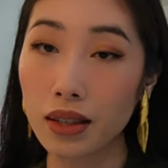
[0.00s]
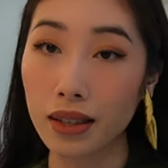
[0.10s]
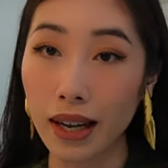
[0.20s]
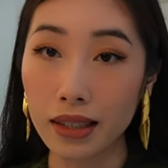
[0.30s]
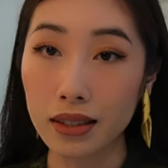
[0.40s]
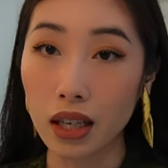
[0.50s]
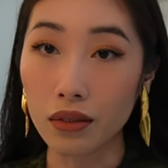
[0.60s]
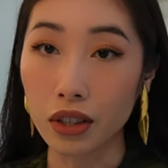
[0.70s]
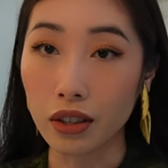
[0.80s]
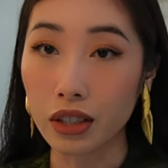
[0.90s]
The next set
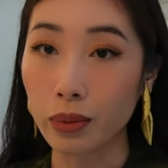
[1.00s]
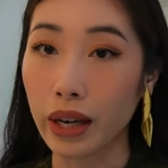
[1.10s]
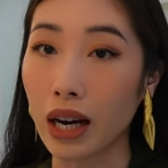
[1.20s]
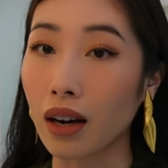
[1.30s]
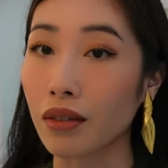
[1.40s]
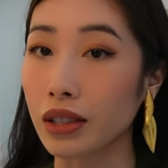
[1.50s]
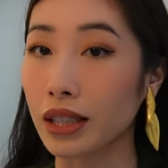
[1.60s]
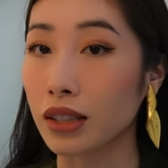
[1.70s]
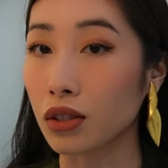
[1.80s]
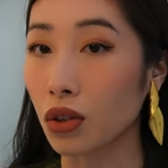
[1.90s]
of earrings we have are
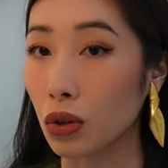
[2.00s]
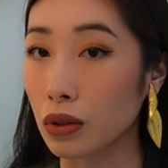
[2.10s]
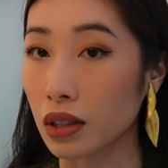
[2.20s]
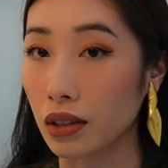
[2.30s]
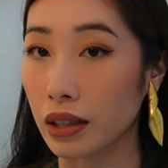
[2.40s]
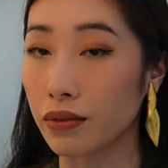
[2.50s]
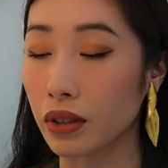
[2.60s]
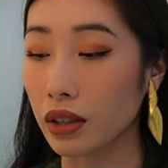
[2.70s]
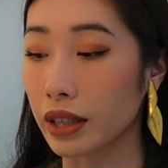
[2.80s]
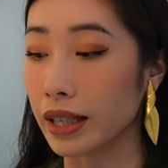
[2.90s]
these gold leaf
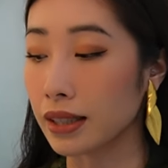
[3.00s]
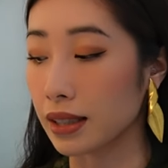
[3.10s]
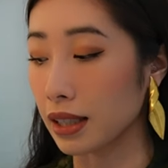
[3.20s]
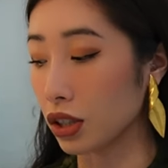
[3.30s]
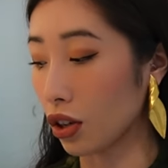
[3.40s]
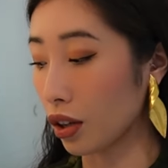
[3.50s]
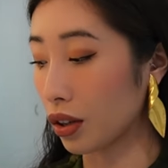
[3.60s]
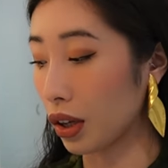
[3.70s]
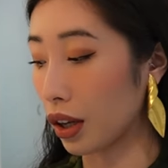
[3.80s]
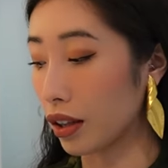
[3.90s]
earrings. These are
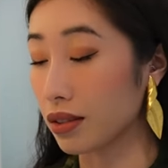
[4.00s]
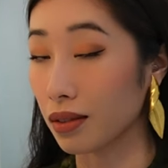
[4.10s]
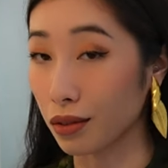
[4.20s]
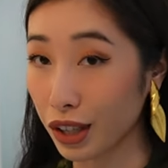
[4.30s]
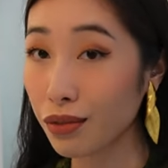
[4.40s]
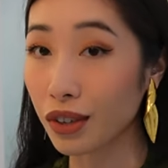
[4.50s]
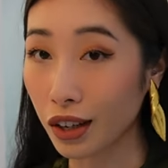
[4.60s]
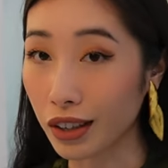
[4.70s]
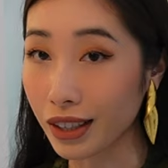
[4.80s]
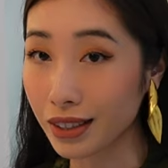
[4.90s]
called leaf
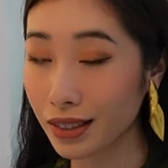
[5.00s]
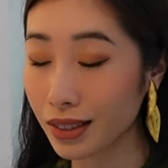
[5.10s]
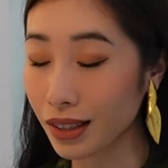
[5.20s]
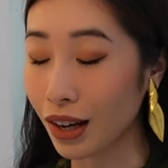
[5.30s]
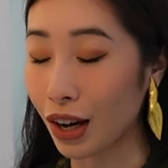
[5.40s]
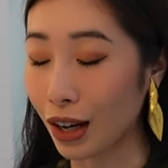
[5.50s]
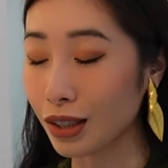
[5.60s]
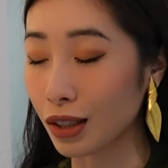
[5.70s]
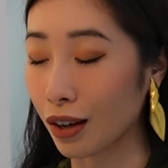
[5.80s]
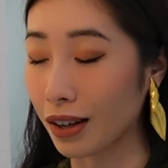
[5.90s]
earrings
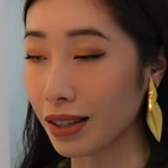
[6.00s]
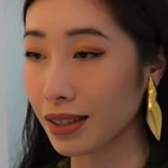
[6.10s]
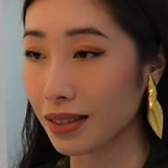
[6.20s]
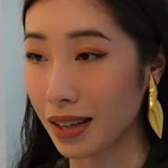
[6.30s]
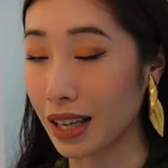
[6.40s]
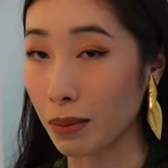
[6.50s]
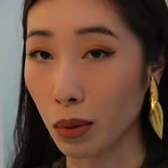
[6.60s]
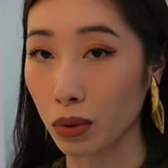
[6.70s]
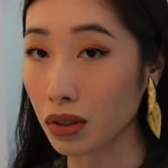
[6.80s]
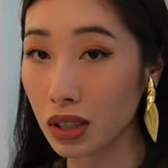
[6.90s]
on Zara. They keep
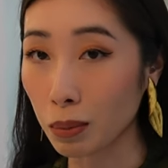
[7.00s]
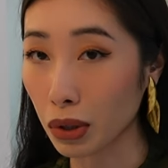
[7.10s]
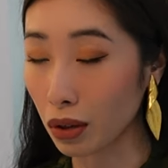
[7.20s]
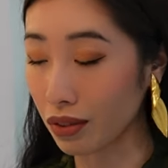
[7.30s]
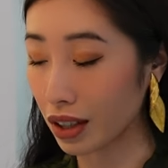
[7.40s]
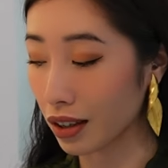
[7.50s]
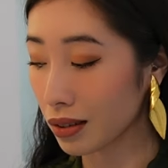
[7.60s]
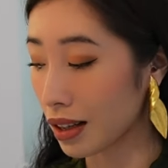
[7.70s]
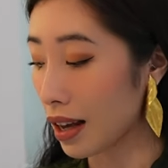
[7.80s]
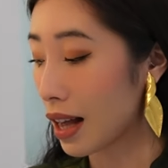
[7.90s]
it real simple over
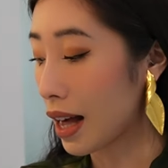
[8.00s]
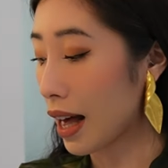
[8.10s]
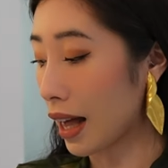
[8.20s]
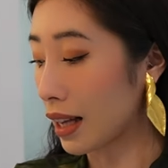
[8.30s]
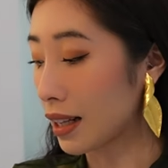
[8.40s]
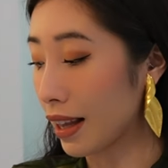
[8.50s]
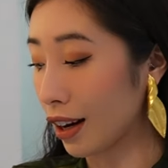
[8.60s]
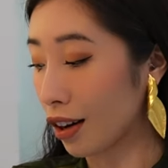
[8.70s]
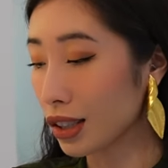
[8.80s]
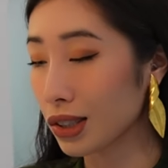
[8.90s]
there, and they
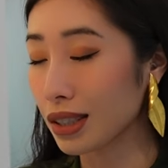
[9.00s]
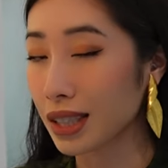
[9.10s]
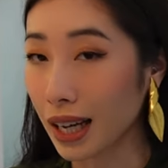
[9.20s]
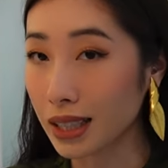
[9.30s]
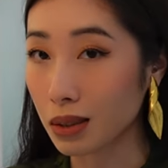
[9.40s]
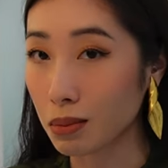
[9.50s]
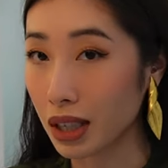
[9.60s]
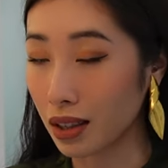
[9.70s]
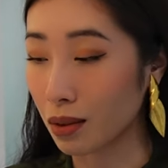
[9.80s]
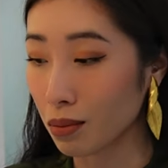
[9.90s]
are also in a size
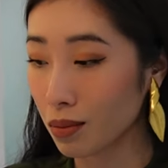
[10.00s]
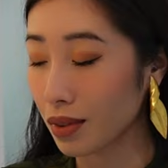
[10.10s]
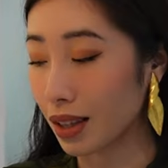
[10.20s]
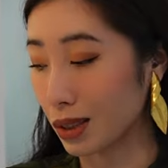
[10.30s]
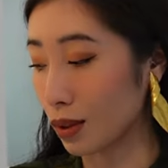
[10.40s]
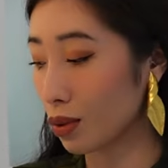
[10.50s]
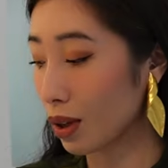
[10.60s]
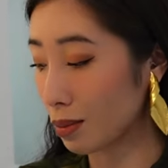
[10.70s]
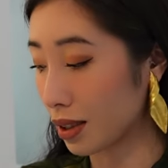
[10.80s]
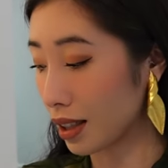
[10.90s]
medium. That's what the
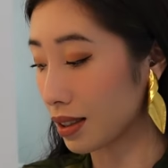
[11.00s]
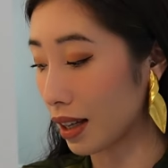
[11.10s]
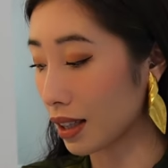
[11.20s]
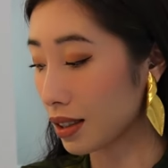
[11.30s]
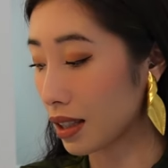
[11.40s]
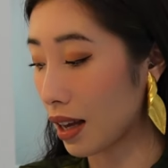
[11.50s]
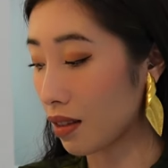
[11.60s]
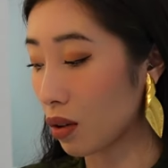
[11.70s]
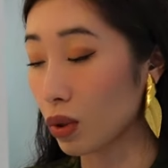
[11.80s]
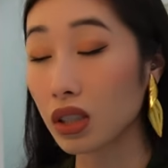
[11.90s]
website says,
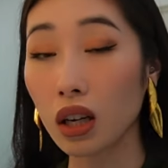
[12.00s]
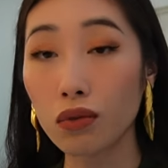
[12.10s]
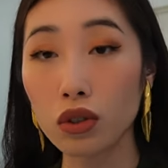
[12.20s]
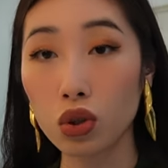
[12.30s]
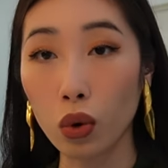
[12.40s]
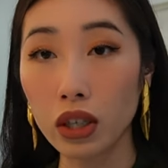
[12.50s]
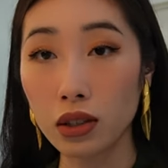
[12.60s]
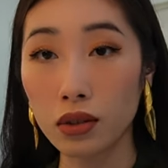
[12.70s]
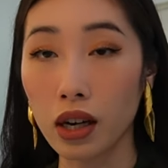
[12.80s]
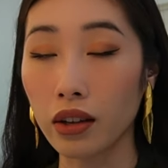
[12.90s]
and they retail for
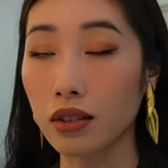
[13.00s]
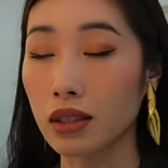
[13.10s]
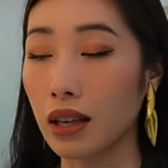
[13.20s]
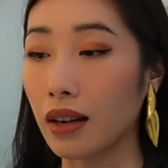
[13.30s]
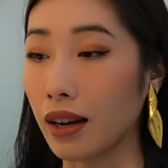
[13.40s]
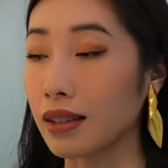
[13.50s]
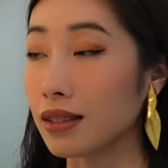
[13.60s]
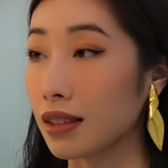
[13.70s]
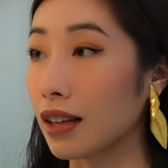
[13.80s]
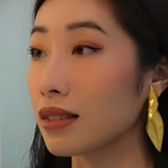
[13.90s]
twenty-two dollars and ninety
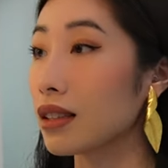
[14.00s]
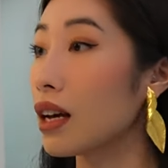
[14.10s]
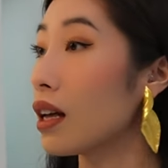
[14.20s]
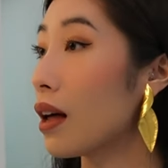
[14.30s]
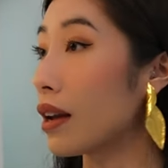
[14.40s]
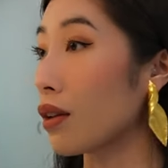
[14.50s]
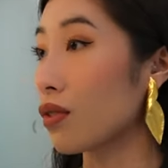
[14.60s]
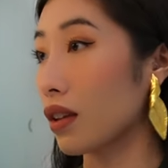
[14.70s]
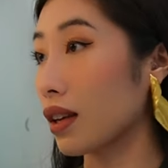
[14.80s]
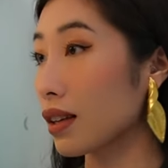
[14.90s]
cents. Now
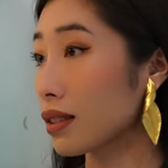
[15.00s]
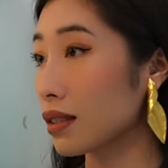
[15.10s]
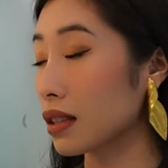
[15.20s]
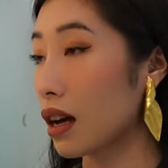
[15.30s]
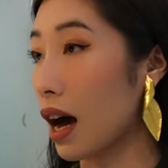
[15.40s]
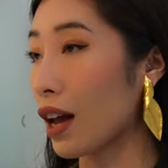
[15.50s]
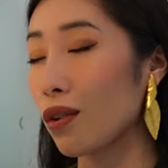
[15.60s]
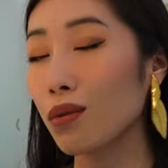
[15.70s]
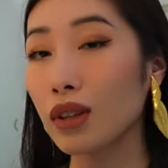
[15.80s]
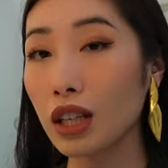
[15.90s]
for these, I
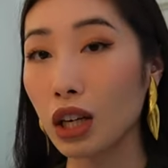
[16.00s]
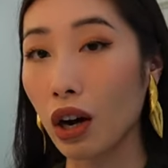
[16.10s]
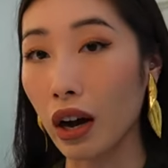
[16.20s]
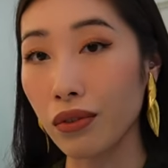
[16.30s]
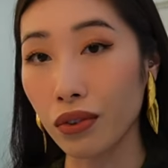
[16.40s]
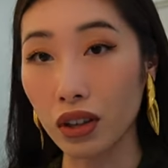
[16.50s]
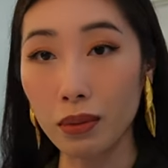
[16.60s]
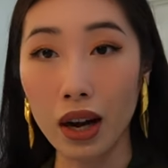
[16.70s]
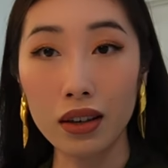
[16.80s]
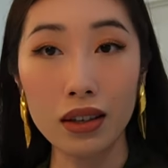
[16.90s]
don't really know how I feel
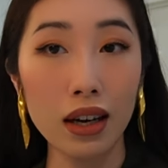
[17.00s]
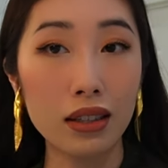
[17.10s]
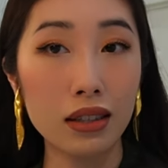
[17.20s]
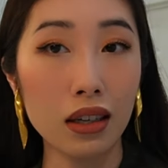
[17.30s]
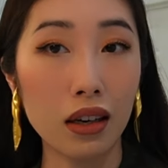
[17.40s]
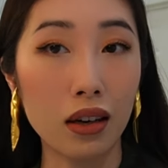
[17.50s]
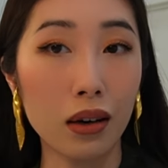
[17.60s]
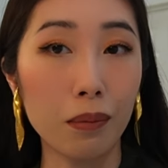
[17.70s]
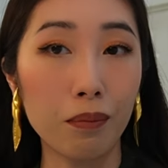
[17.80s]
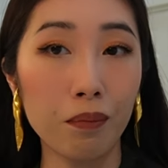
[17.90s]
about it yet.
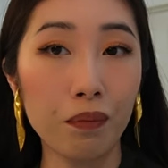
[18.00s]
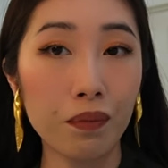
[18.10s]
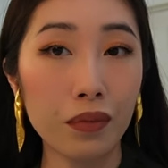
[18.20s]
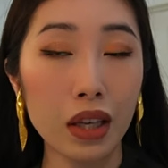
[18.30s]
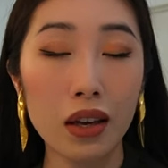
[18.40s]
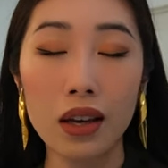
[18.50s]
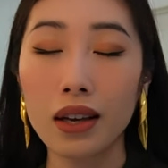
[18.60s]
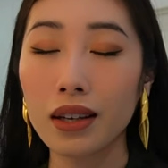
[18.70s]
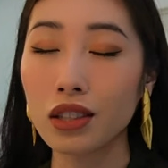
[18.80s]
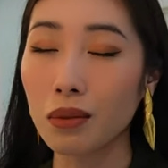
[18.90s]
Um,
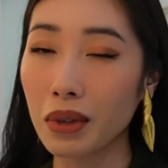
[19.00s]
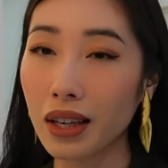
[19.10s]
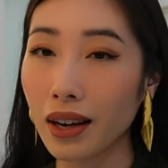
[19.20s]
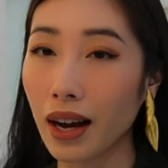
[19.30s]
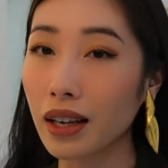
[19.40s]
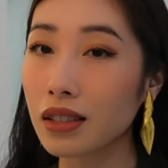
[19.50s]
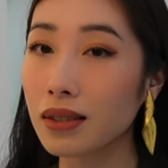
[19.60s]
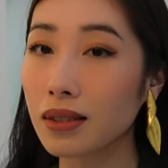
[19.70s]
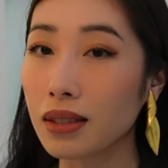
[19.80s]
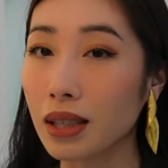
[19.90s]
To me, it kind of
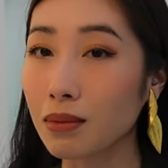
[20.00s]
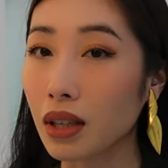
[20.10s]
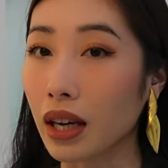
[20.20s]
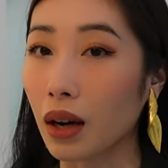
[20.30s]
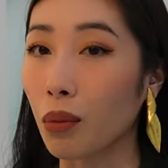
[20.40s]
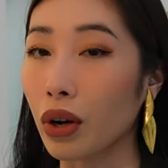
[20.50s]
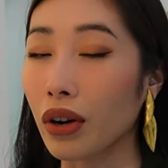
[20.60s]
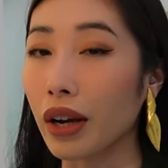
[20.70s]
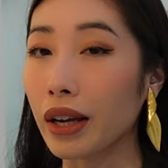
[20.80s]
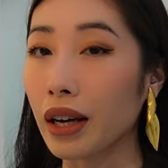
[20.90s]
just seems like I'm
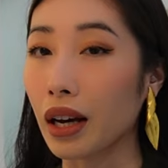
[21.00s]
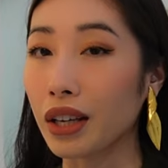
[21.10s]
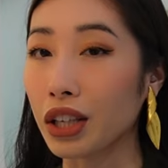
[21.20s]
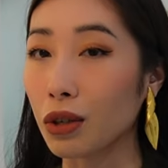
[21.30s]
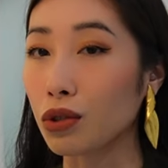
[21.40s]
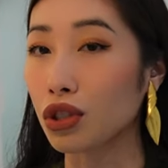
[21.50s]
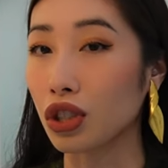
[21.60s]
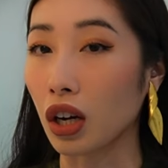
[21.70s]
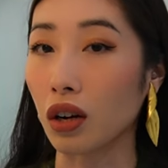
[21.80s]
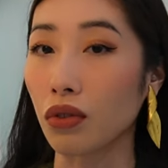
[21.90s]
wearing a huge
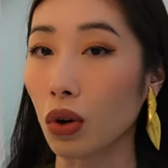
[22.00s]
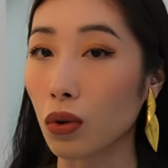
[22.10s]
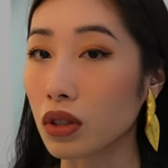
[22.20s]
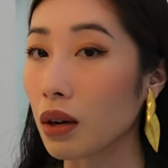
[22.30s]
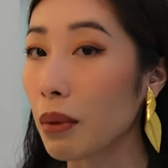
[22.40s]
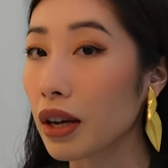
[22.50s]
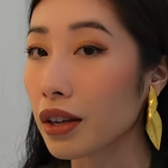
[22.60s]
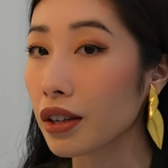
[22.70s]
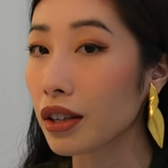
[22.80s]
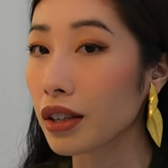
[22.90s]
chunk of gold on my
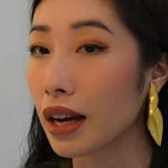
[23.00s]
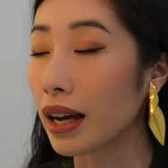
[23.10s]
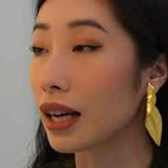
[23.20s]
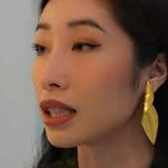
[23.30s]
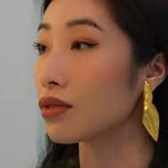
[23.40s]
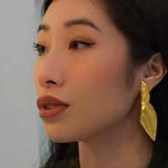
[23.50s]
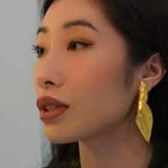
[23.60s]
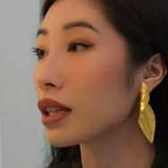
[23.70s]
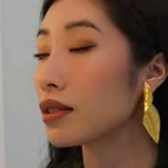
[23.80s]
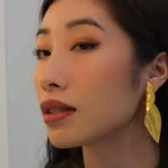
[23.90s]
ear, and if you
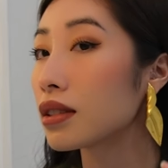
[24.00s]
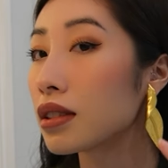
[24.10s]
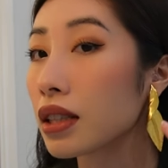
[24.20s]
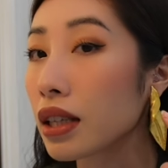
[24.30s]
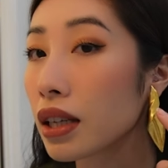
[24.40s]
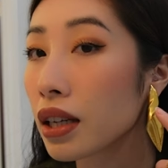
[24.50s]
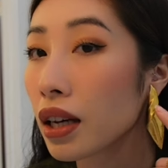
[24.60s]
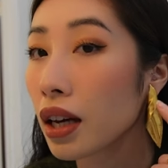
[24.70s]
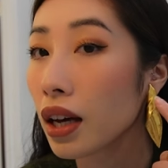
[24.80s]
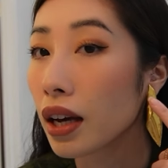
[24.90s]
can see,
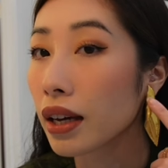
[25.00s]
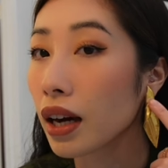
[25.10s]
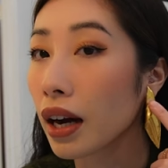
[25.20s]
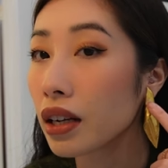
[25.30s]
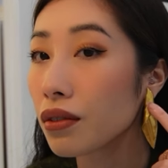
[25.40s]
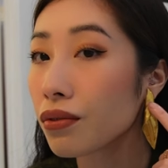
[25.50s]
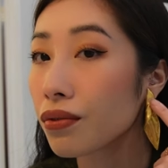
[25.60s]
it kind of